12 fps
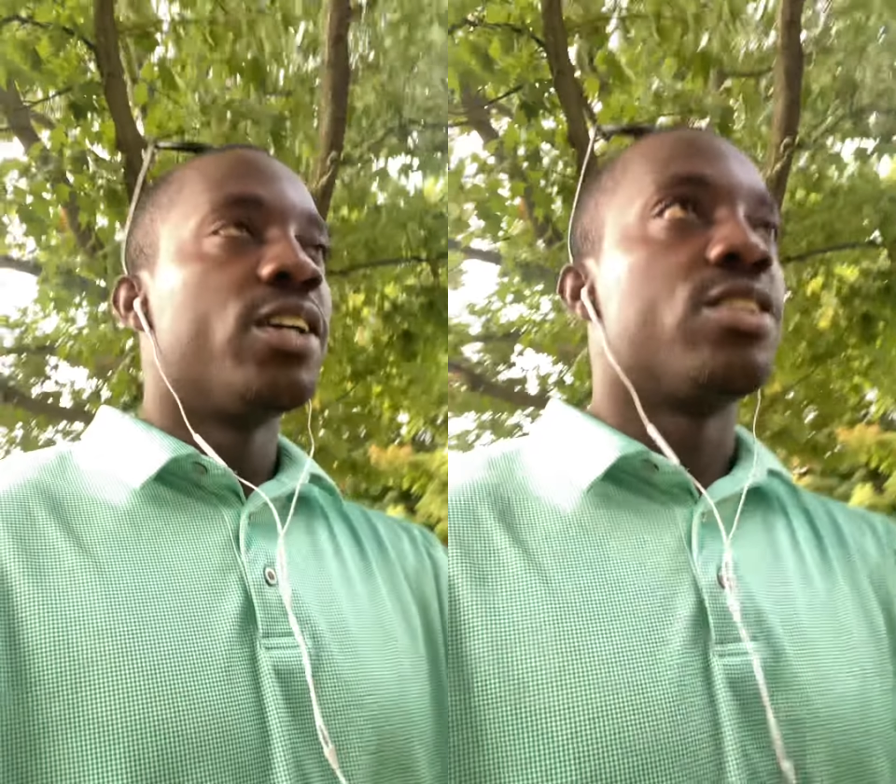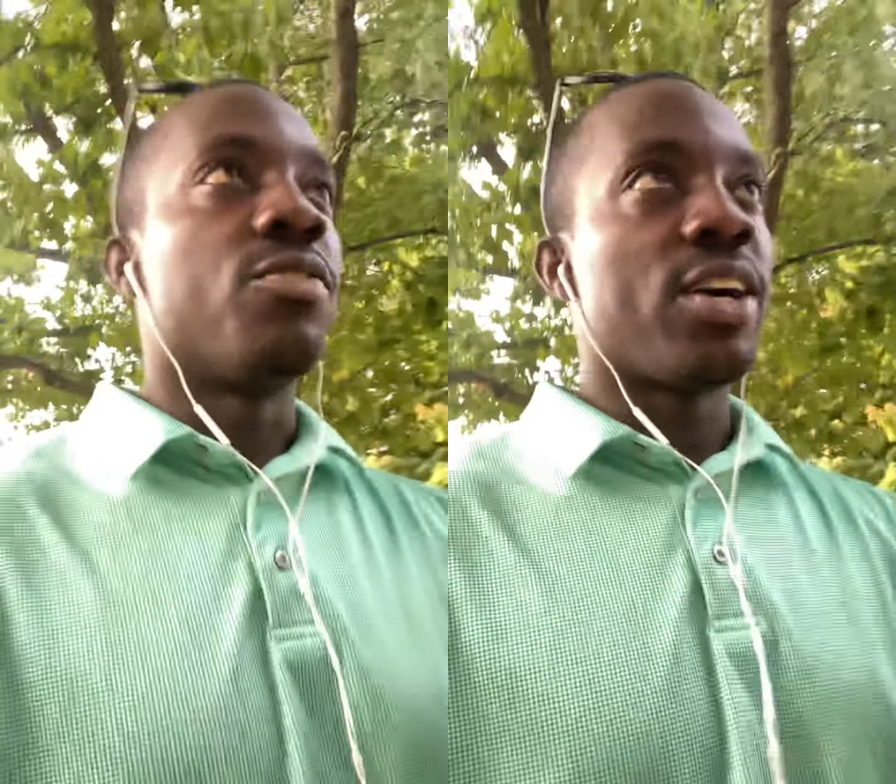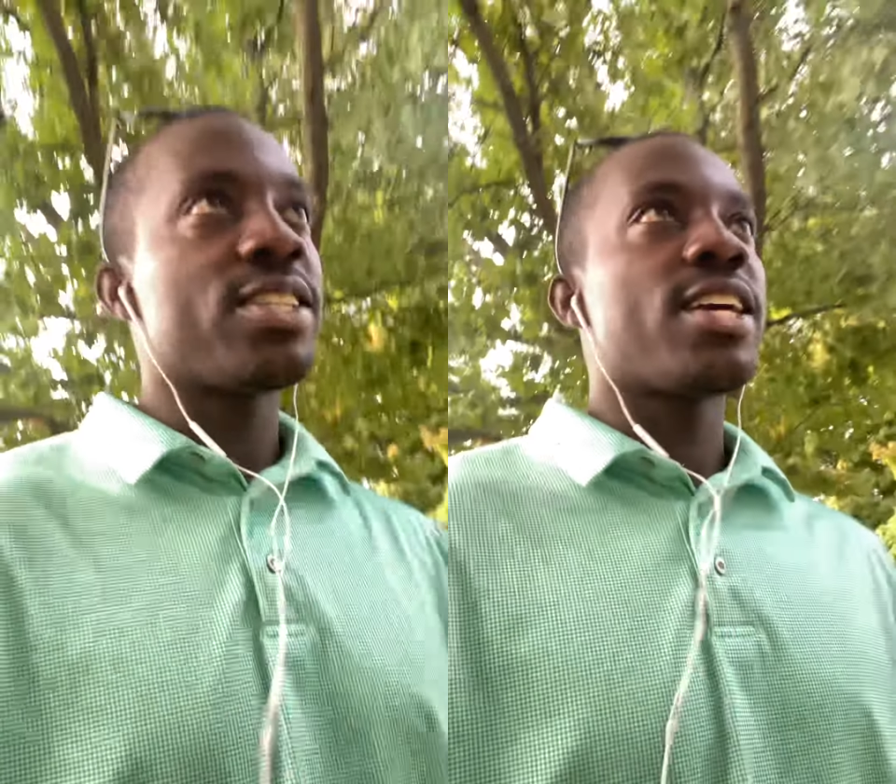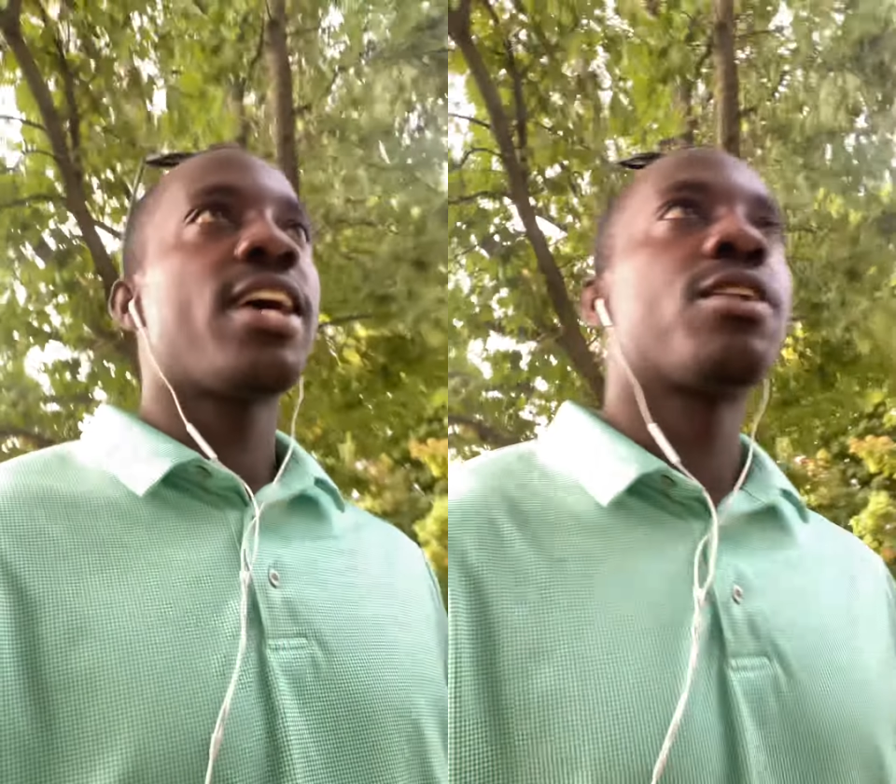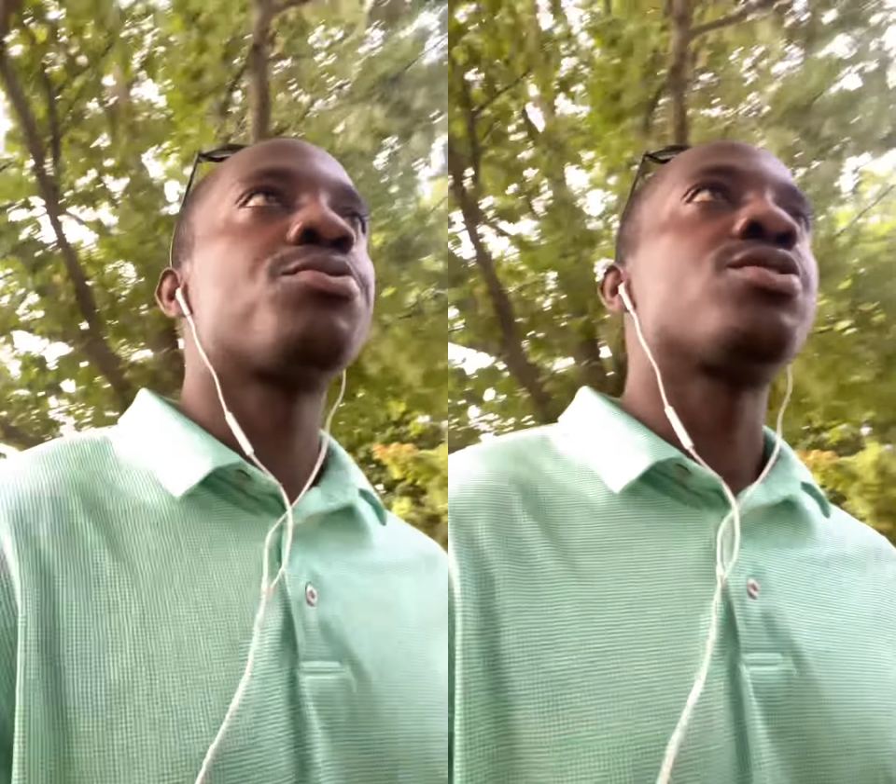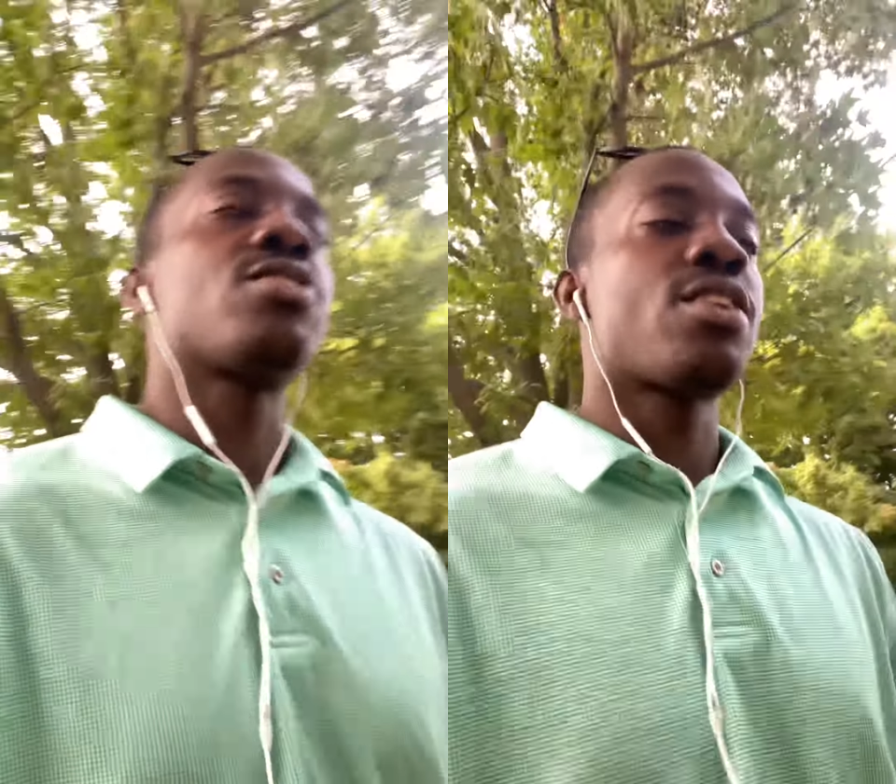Davante
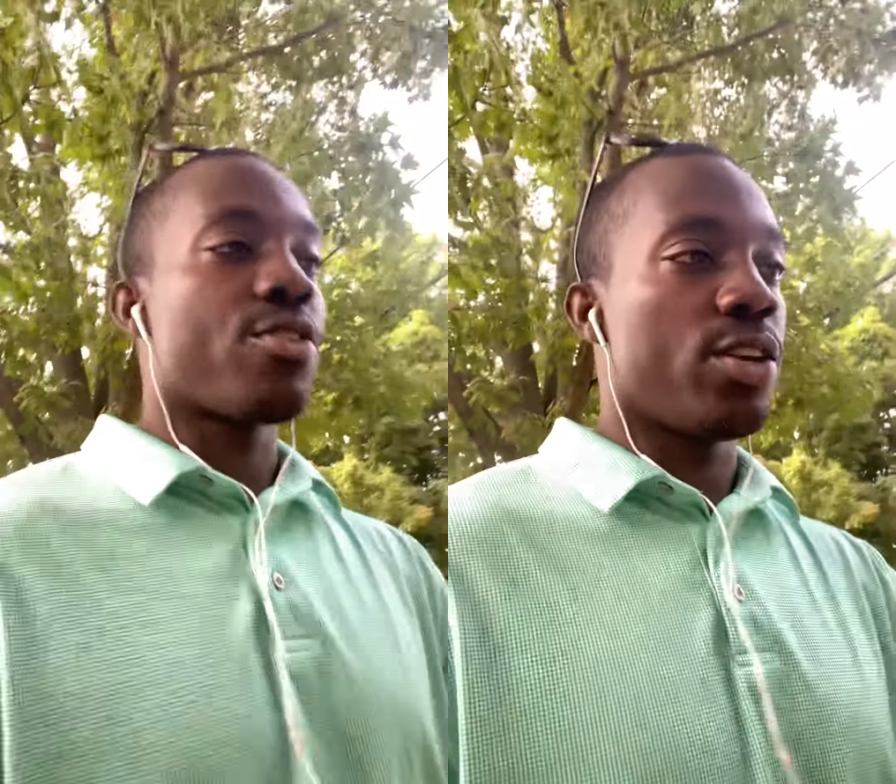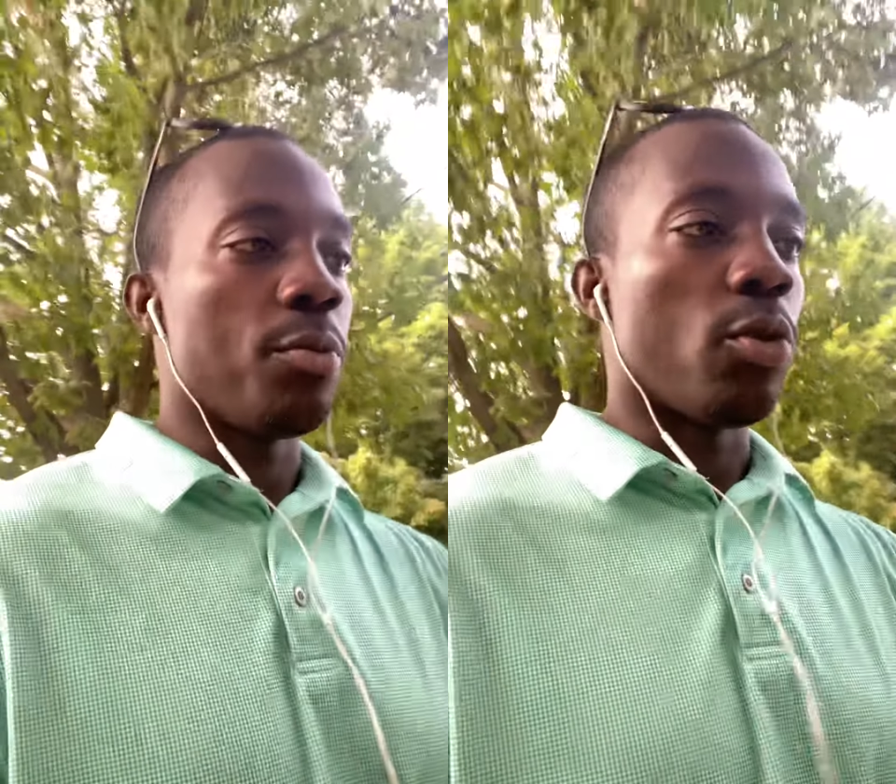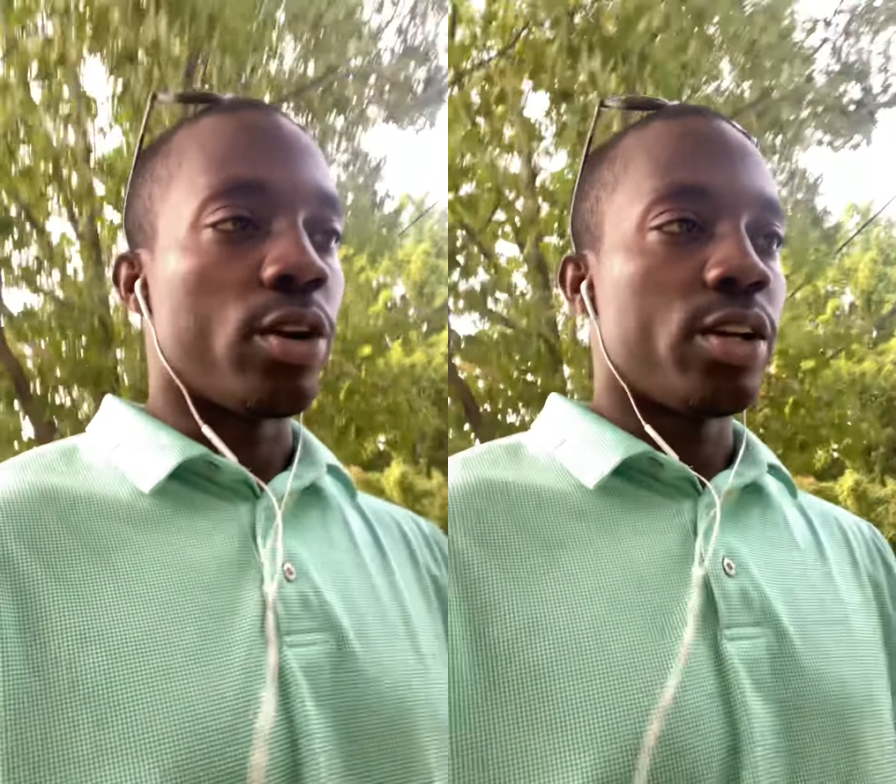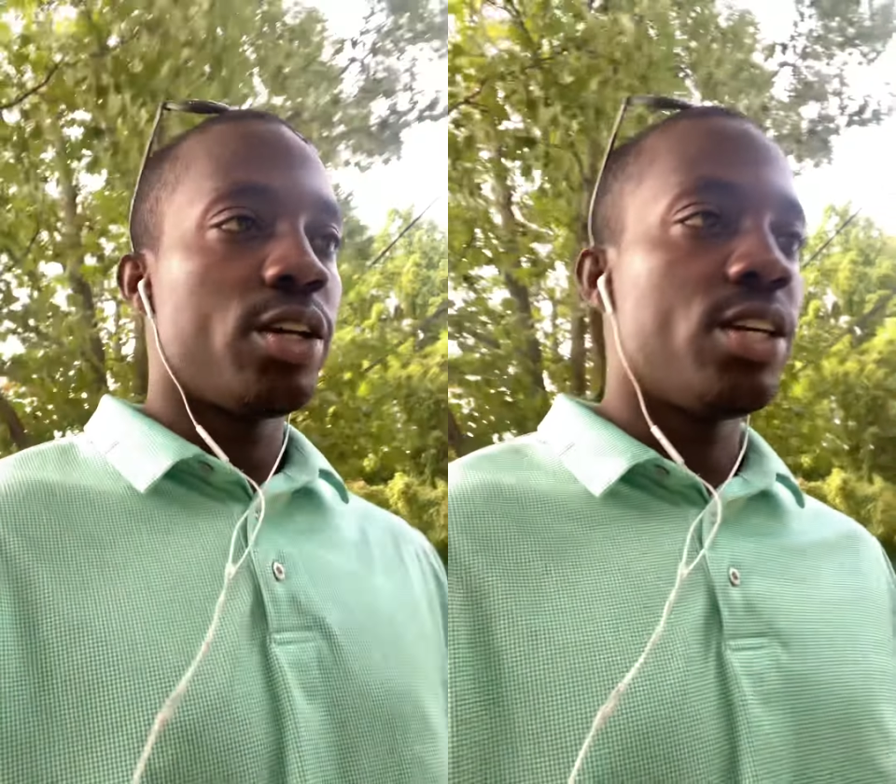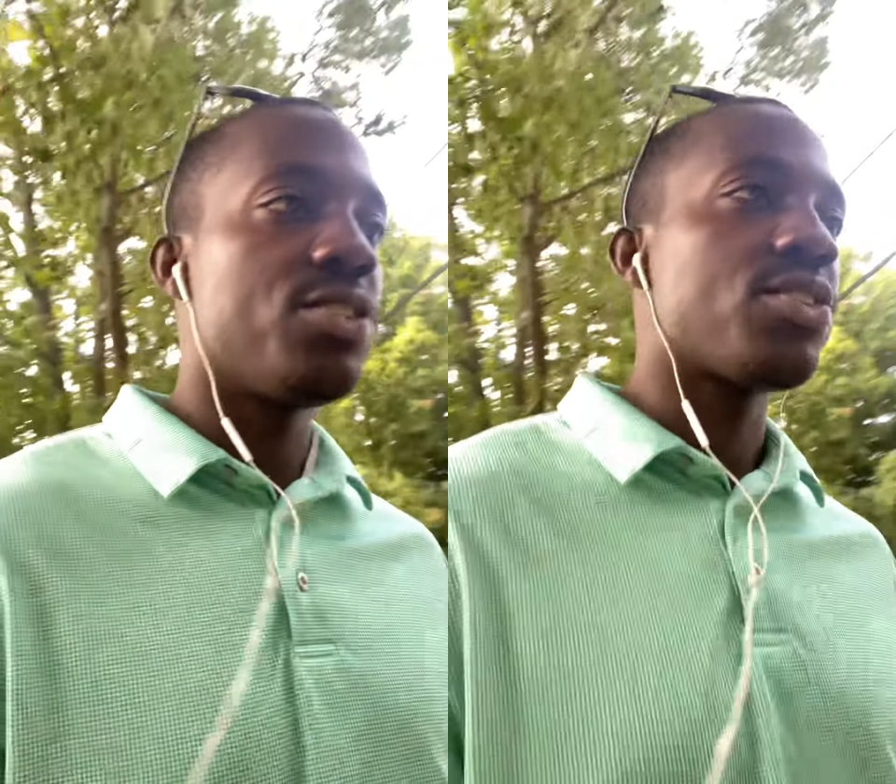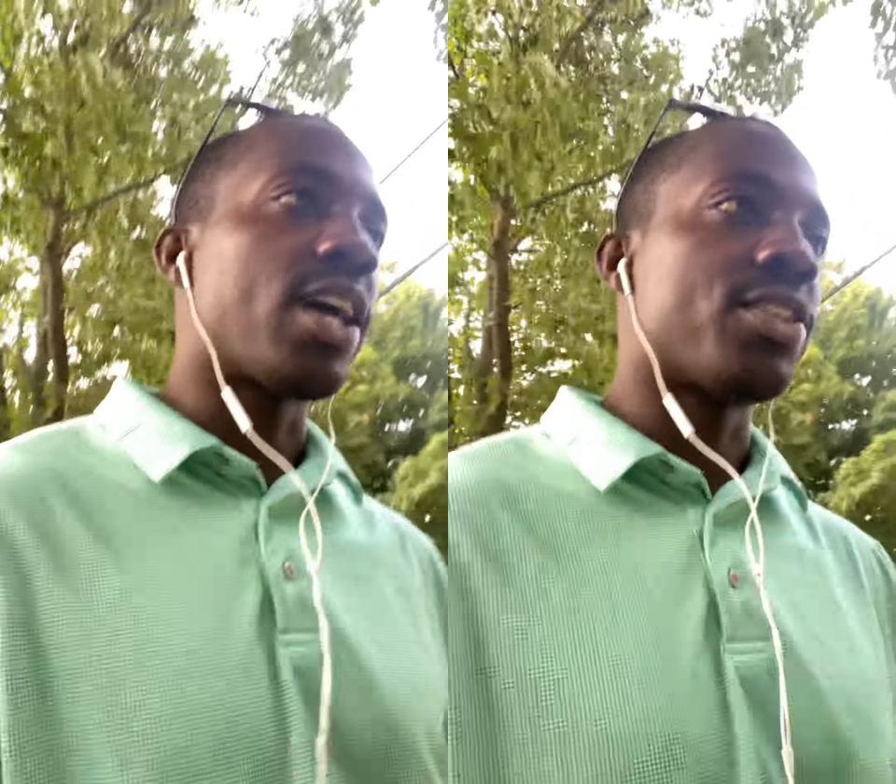Adams isn't there anymore.
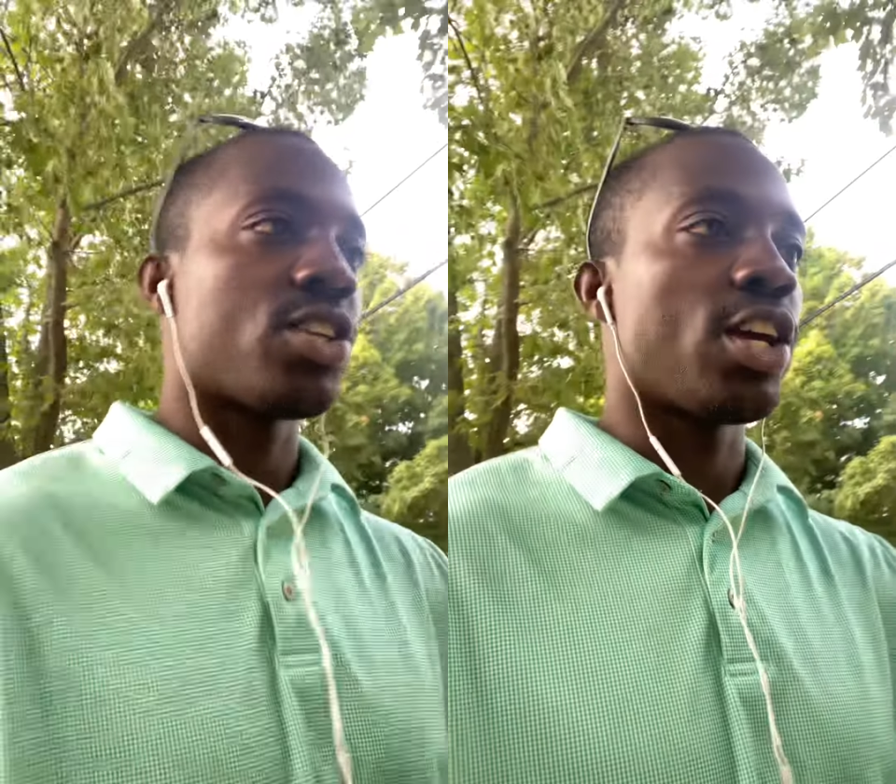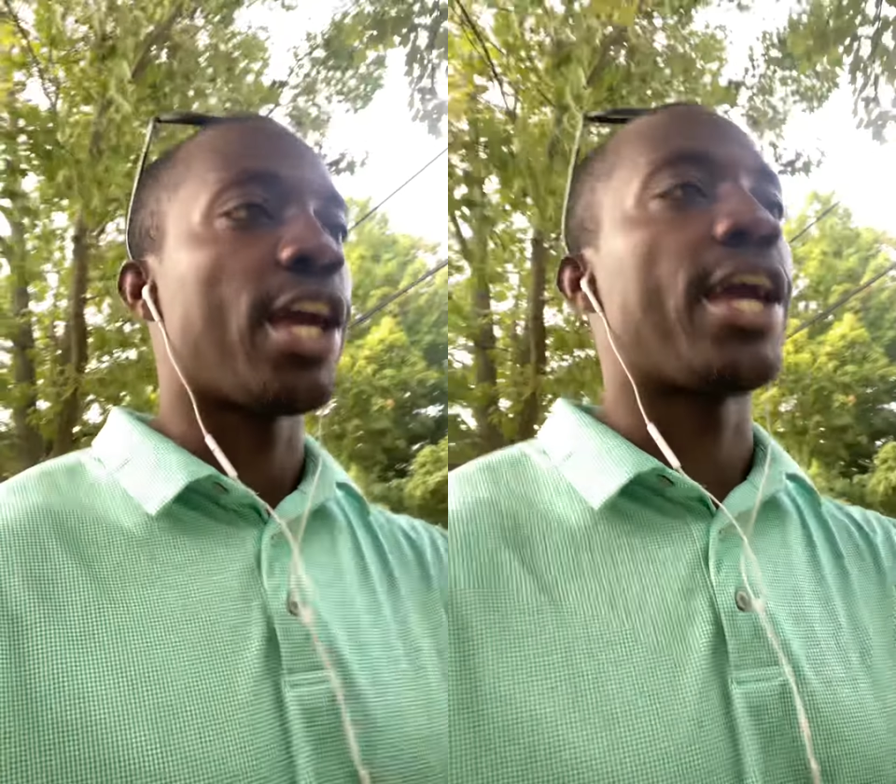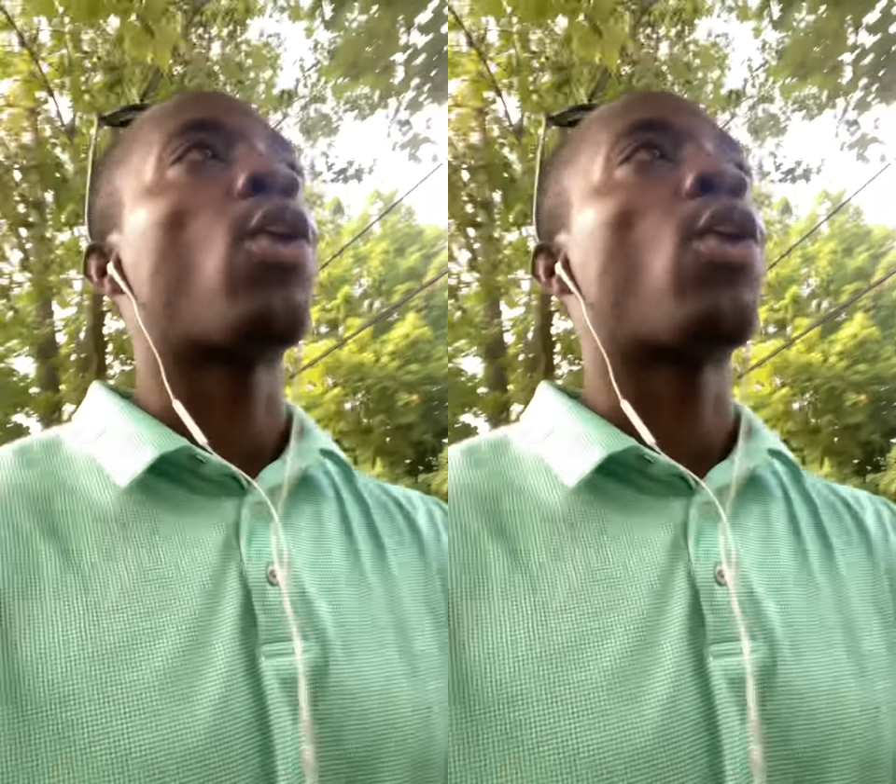He's catching a